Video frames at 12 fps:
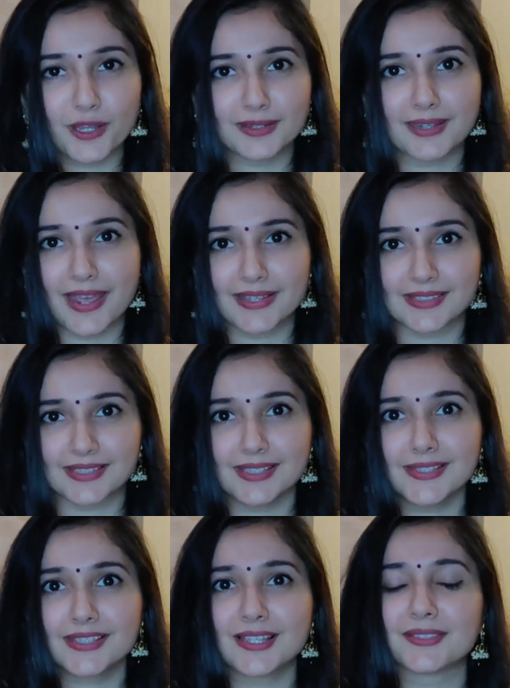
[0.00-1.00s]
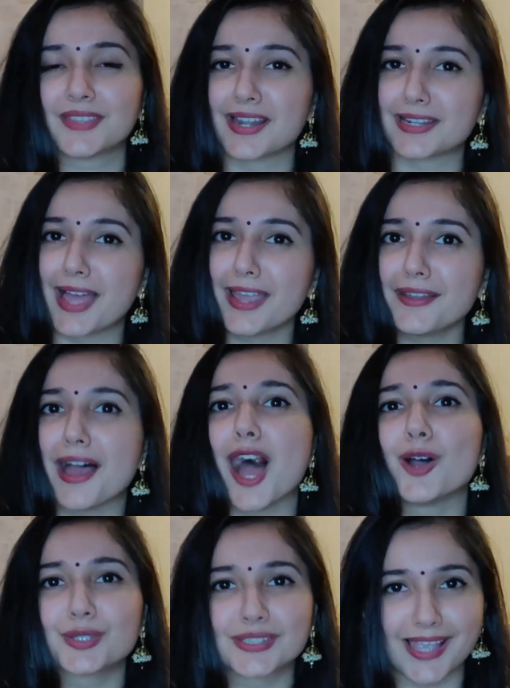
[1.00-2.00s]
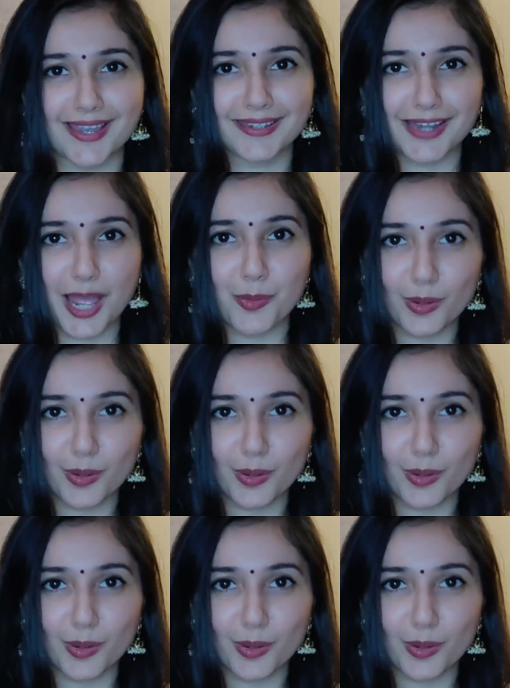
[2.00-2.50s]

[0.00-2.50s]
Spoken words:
of indices that lie outside